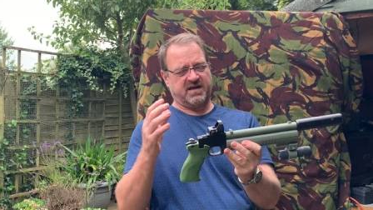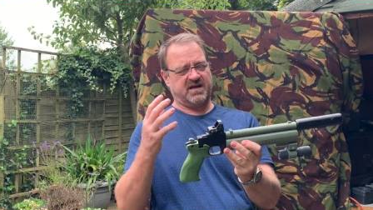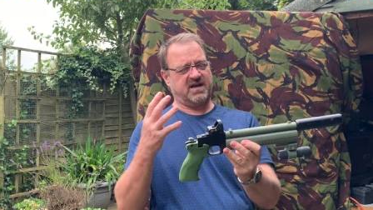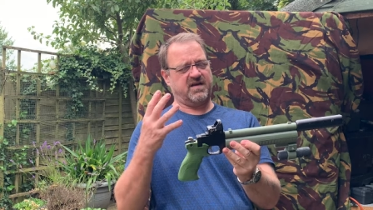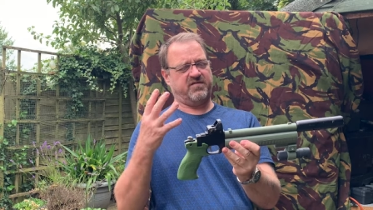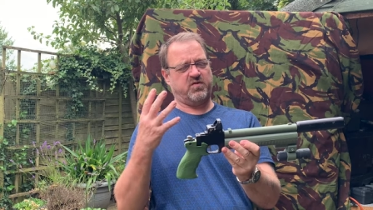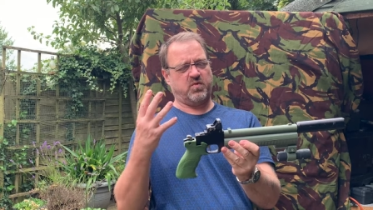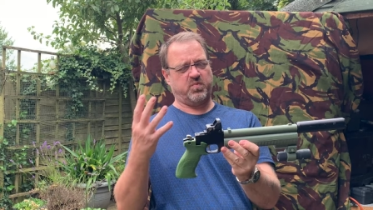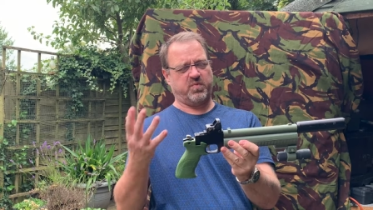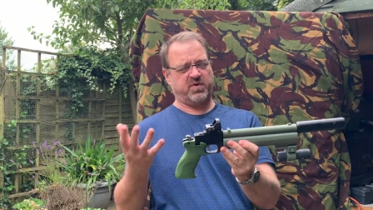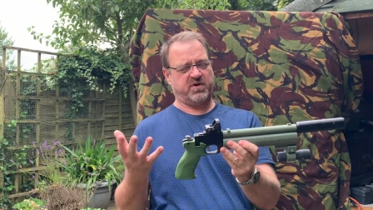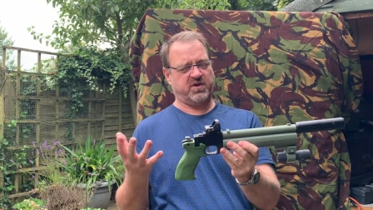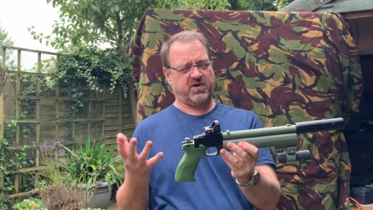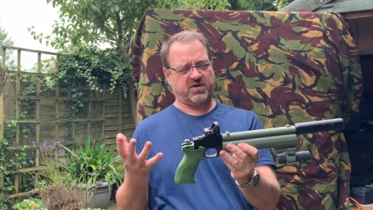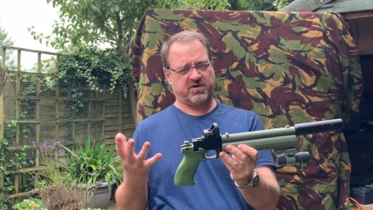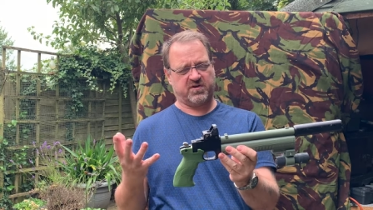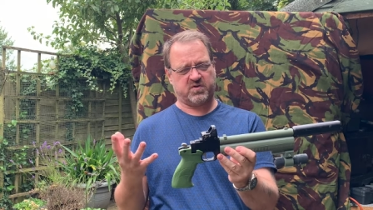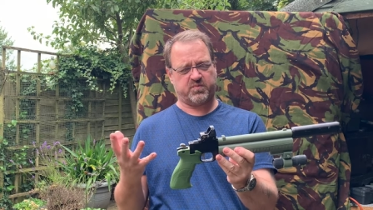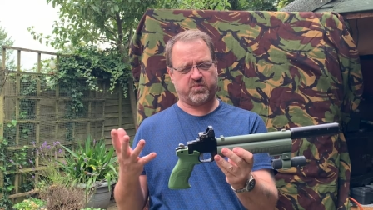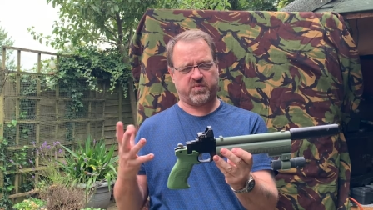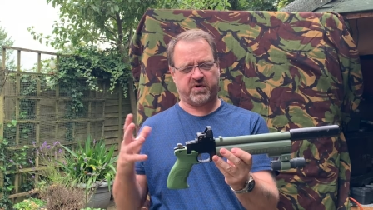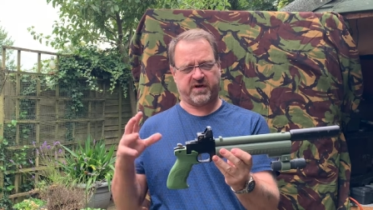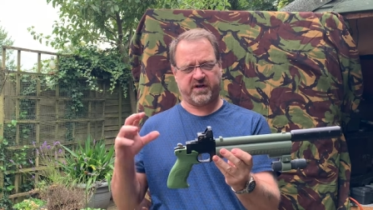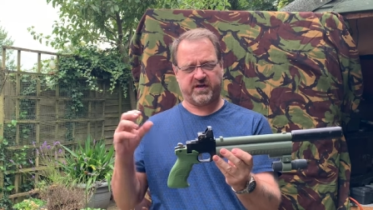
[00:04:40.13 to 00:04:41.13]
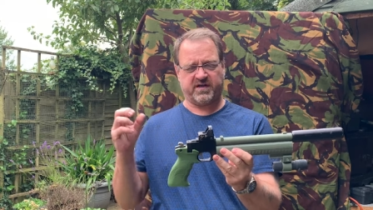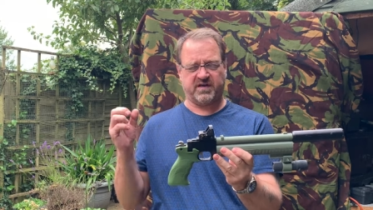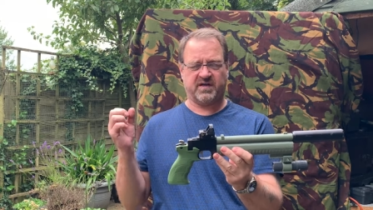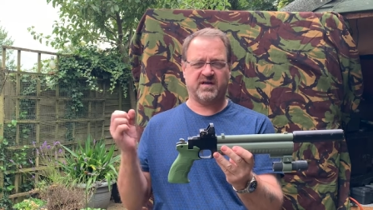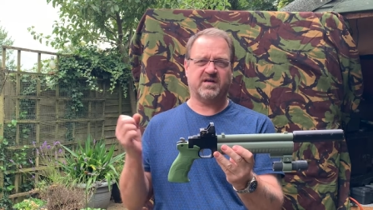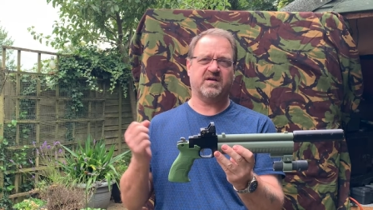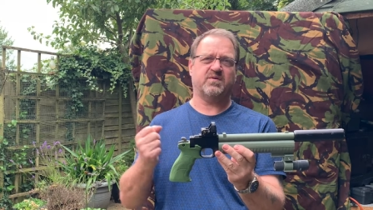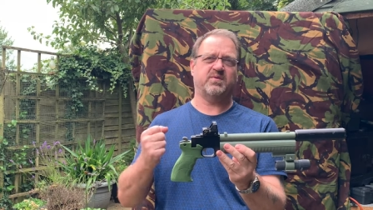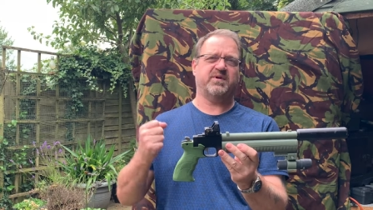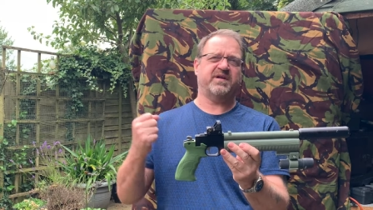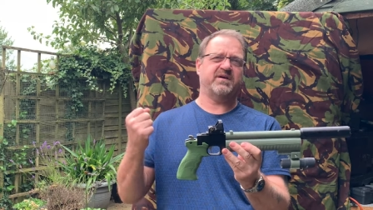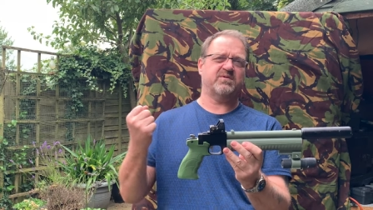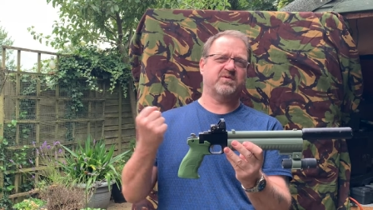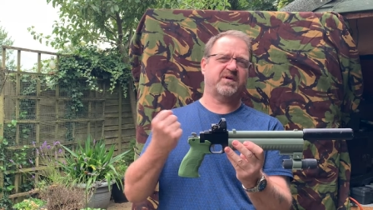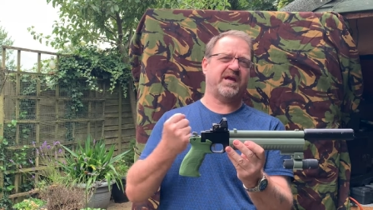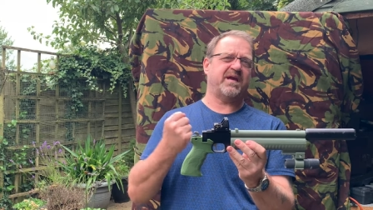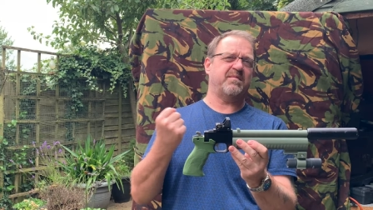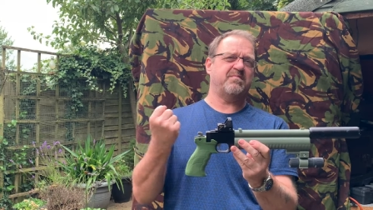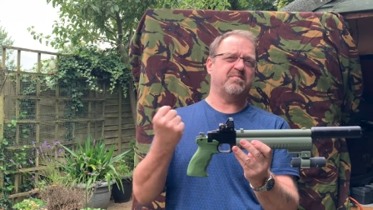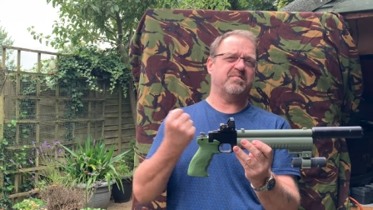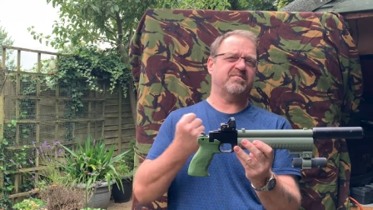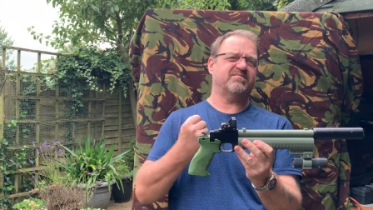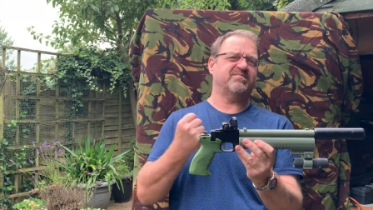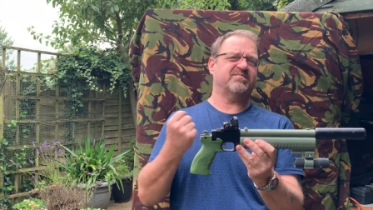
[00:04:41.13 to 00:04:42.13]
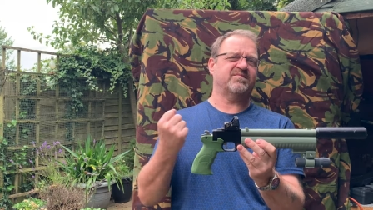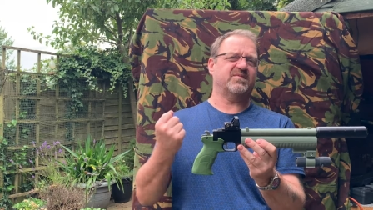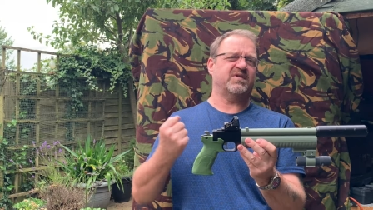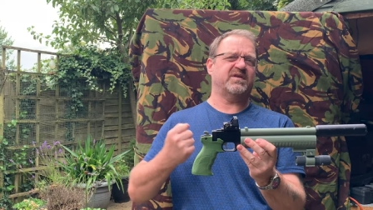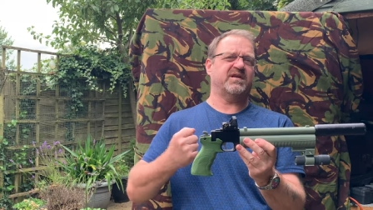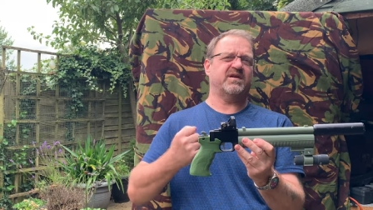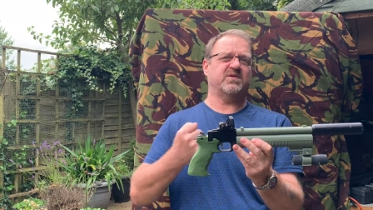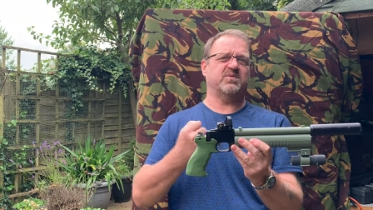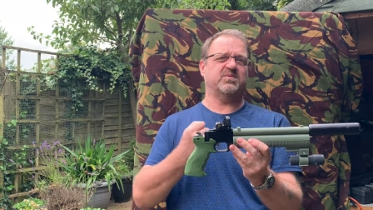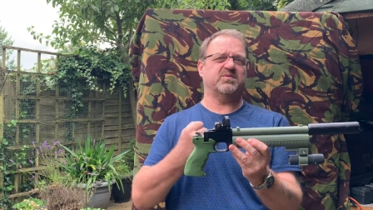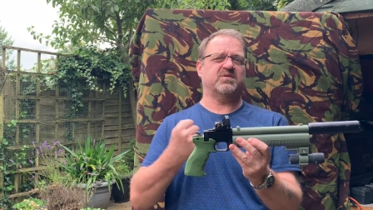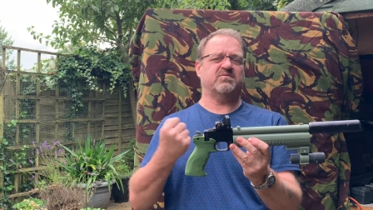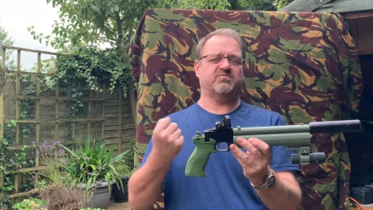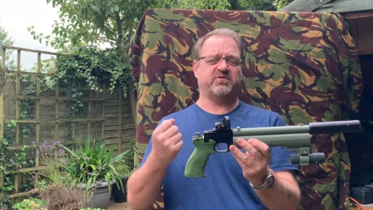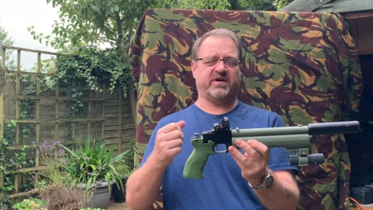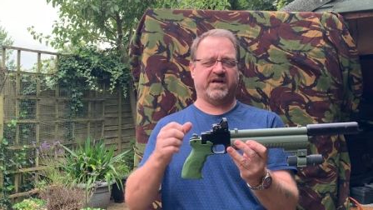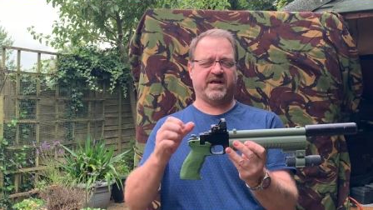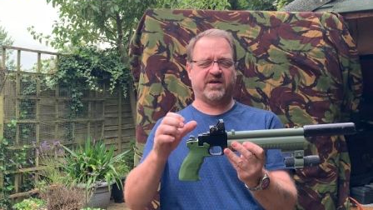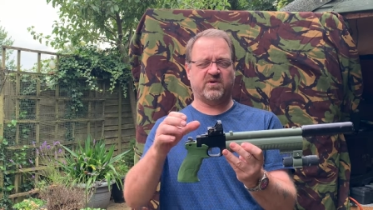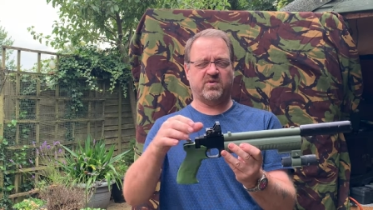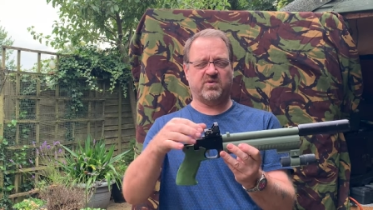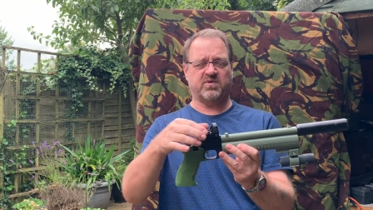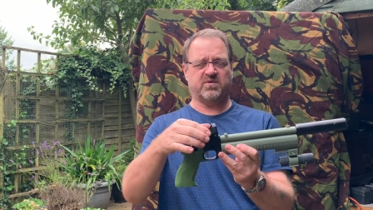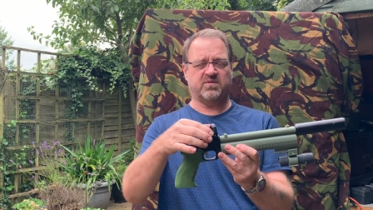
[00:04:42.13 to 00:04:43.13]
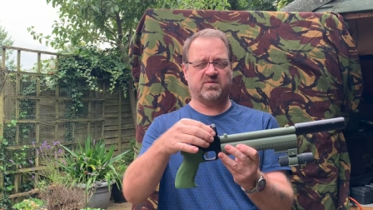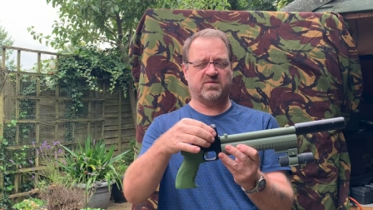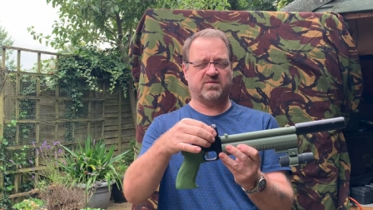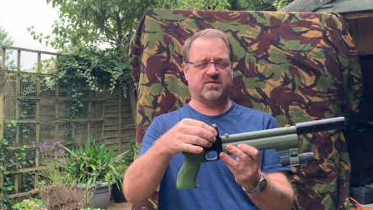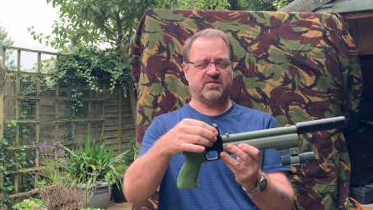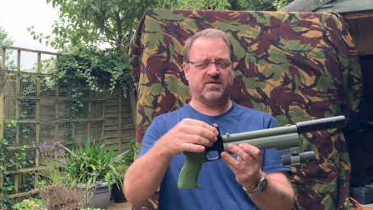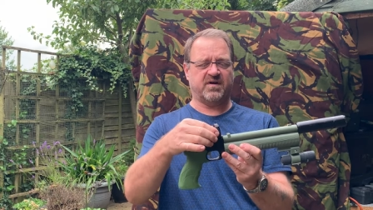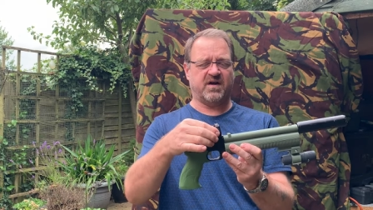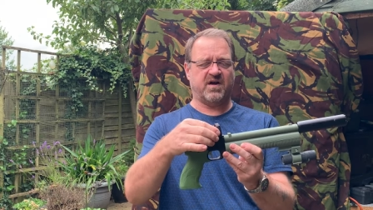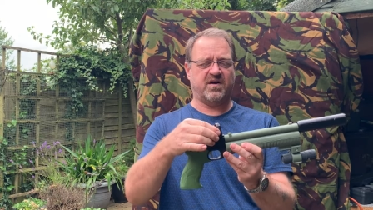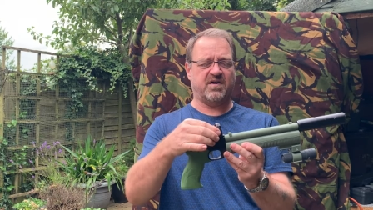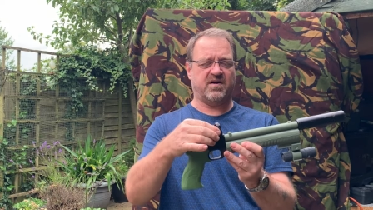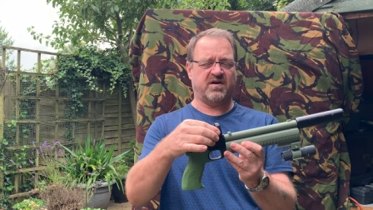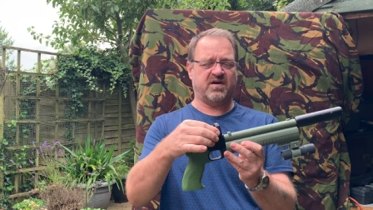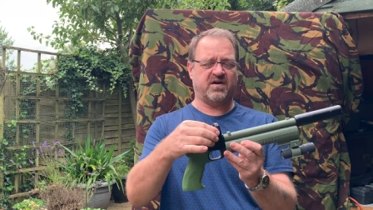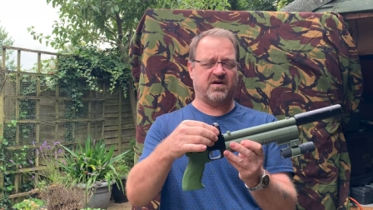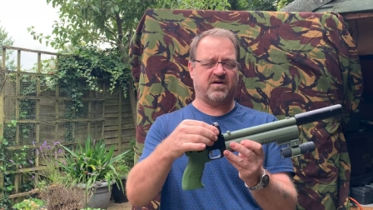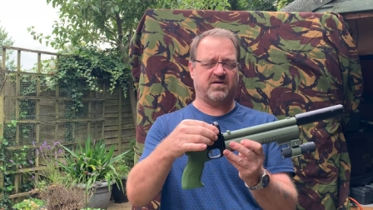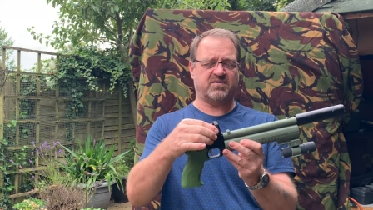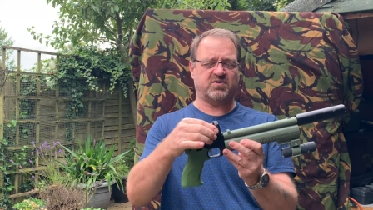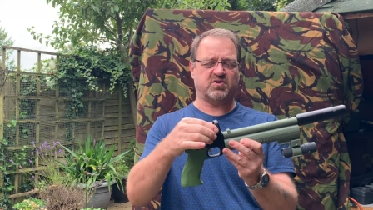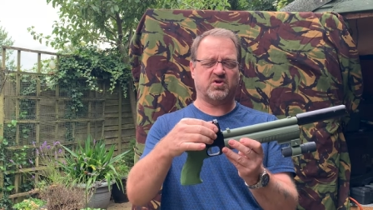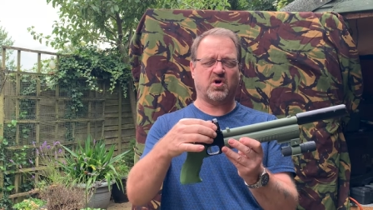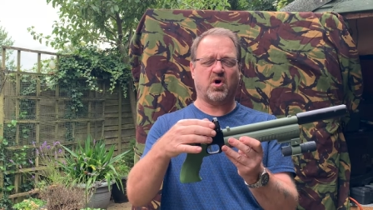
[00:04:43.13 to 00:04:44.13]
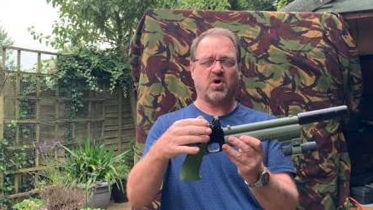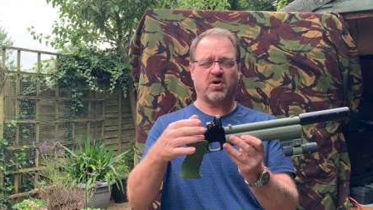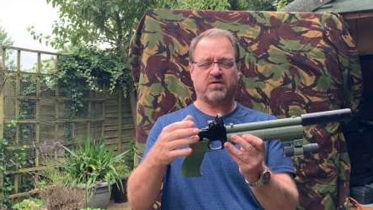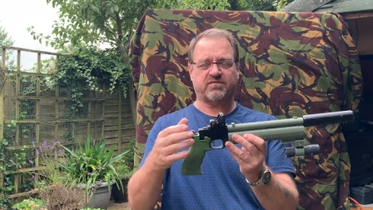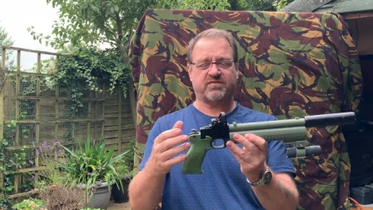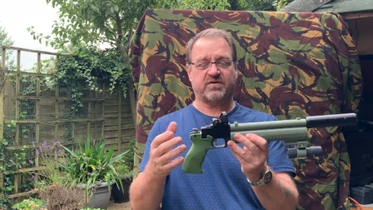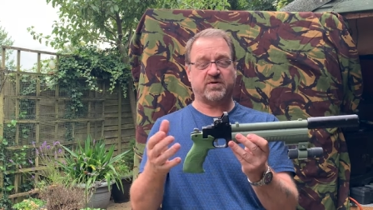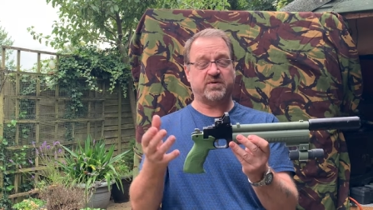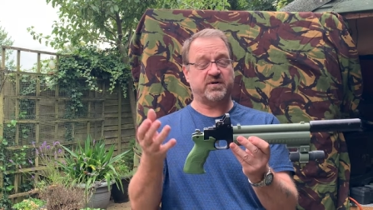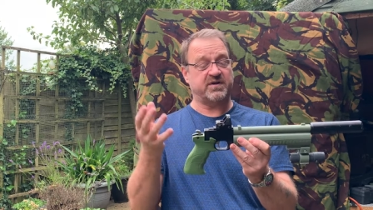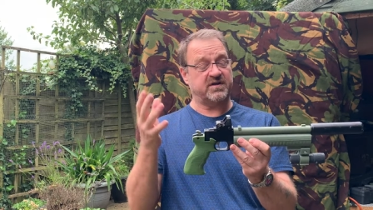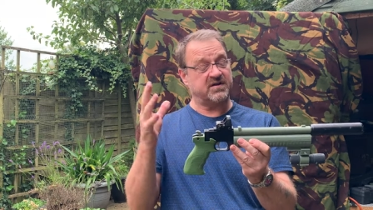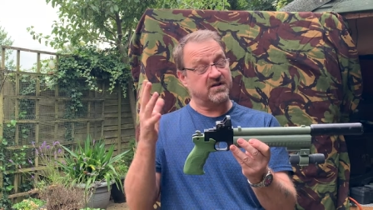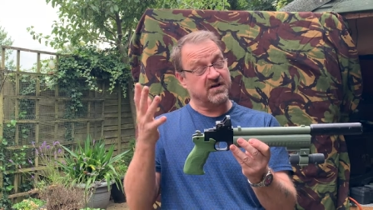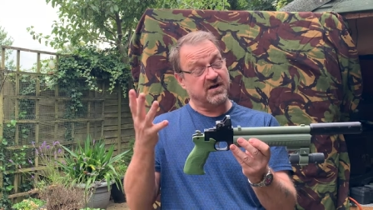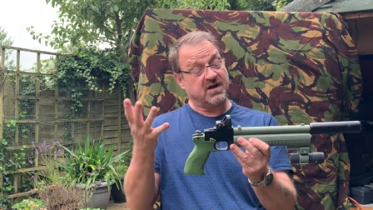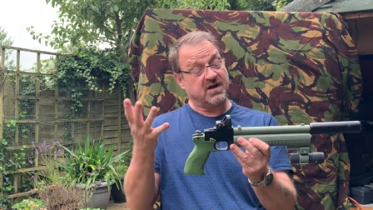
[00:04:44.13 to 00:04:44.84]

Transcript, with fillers: If you put it on a Springer without getting, you know, the recoil uh, shock through it,